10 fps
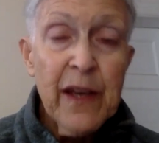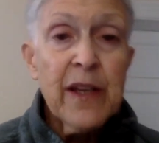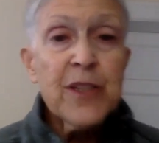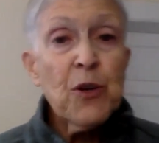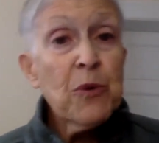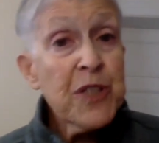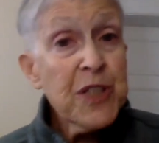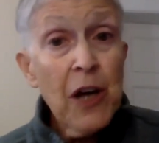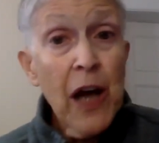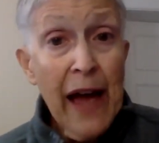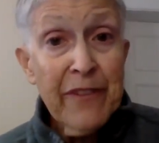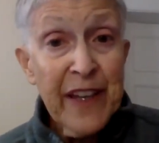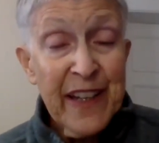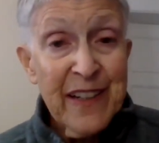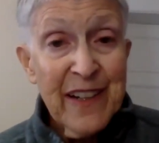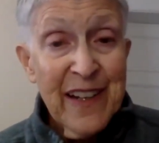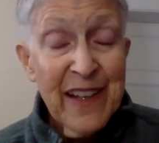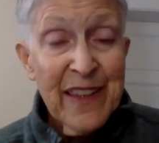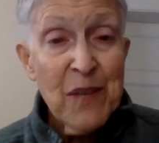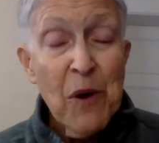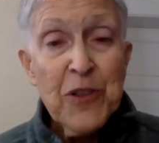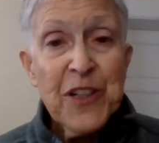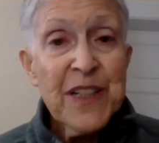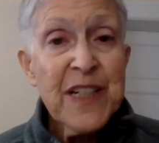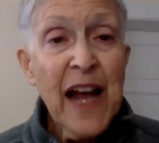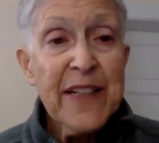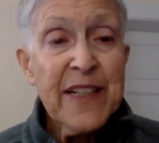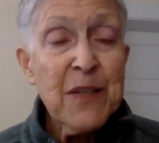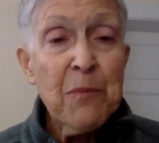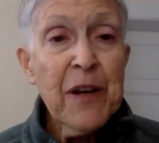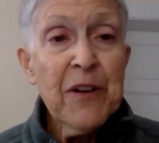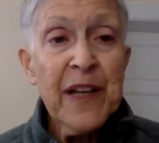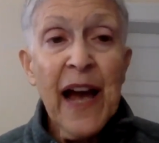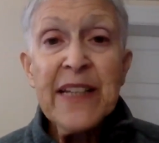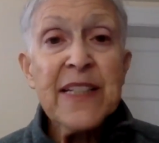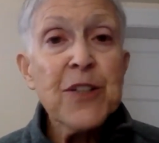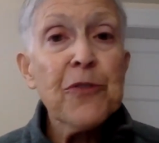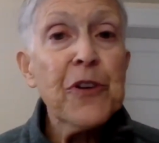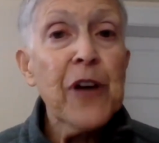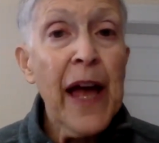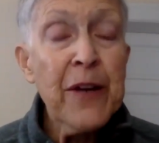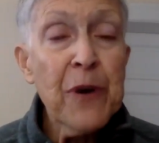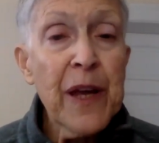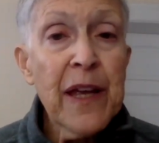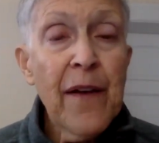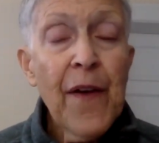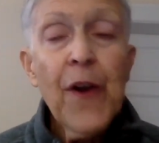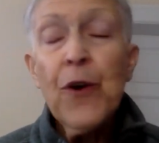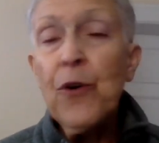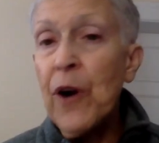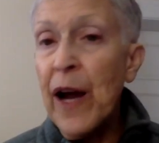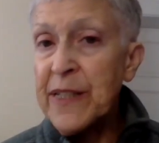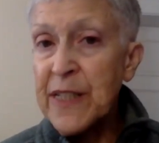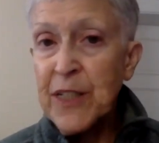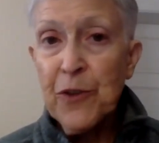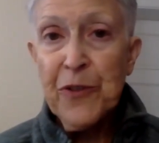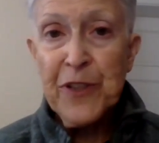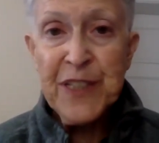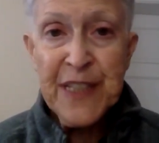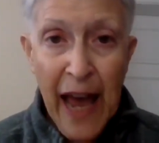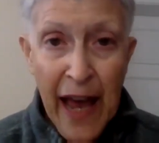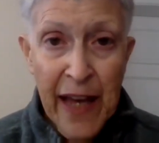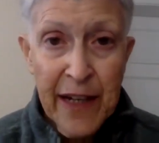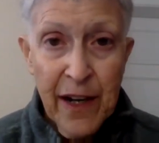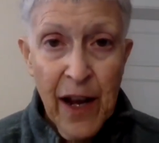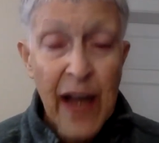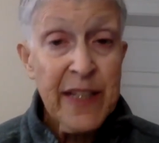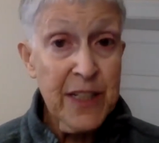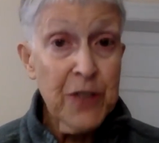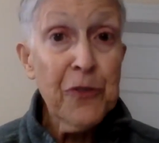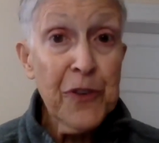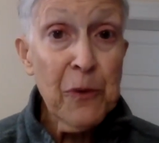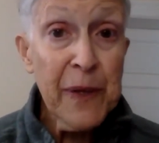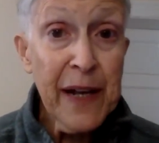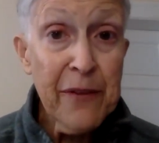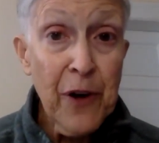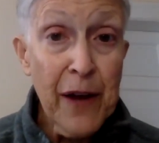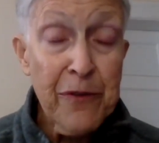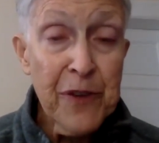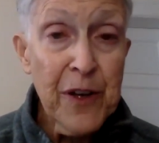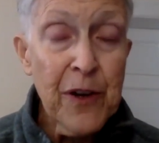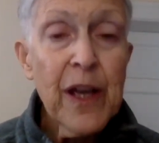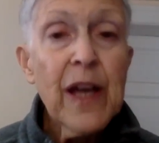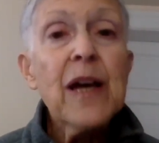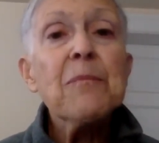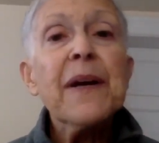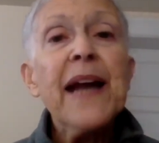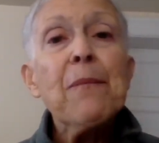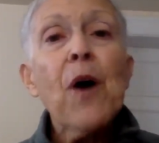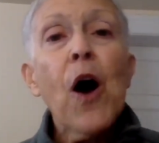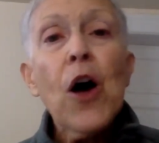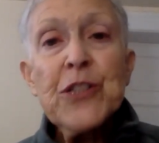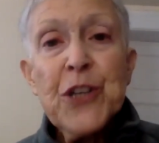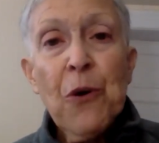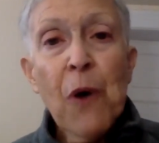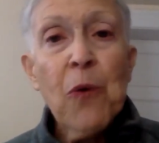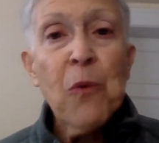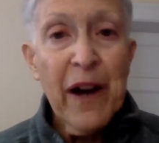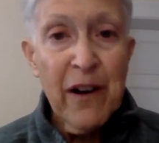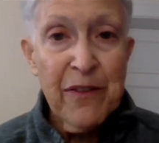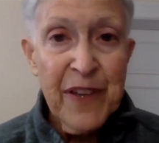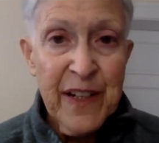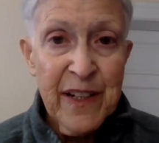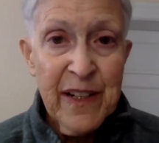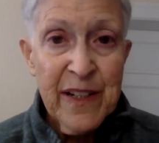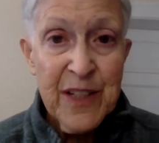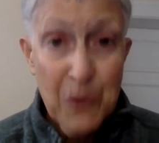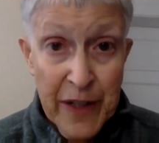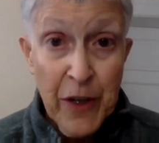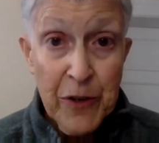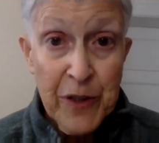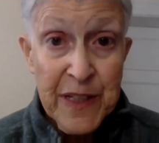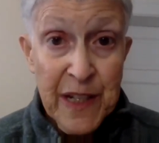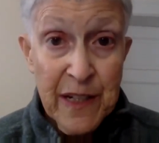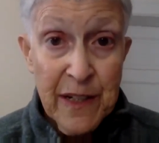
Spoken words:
So we're still having it. The emotion is not disappearing. I still feel angry, or I still feel sad. I still feel whatever I feel, but I'm also aware of it. So I notice it.